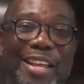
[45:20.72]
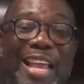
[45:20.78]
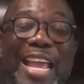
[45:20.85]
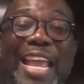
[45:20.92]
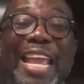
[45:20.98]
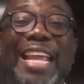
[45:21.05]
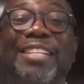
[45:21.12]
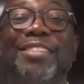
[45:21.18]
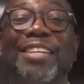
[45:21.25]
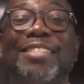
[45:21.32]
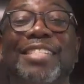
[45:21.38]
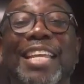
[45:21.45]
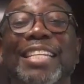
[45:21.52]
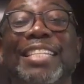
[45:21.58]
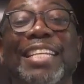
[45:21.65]
He just
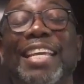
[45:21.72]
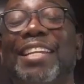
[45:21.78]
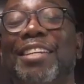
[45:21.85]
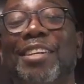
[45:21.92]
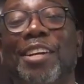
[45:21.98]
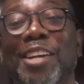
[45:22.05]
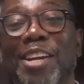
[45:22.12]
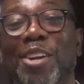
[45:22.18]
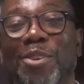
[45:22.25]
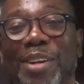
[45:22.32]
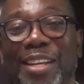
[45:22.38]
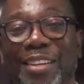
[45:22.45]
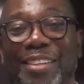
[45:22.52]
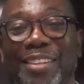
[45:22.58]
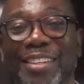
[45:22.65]
didn't get in a
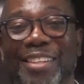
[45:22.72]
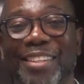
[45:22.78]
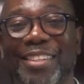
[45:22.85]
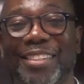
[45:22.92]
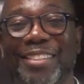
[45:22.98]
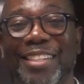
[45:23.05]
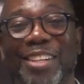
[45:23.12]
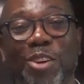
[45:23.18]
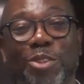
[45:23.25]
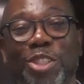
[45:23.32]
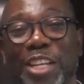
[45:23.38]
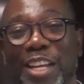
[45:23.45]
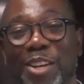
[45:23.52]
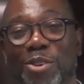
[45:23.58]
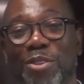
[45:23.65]
hurry to go
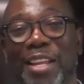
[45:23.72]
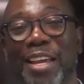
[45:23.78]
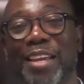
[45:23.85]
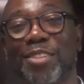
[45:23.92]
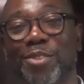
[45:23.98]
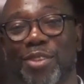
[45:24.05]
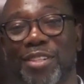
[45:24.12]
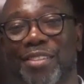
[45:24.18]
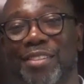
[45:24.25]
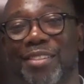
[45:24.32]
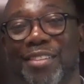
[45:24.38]
check on Lazarus.